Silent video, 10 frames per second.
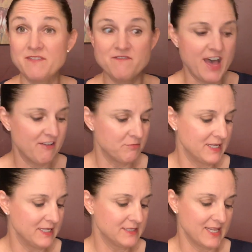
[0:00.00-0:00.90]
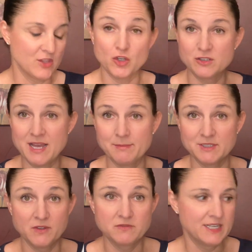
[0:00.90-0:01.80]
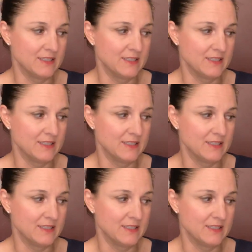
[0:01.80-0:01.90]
5 minutes and the cook time is 15.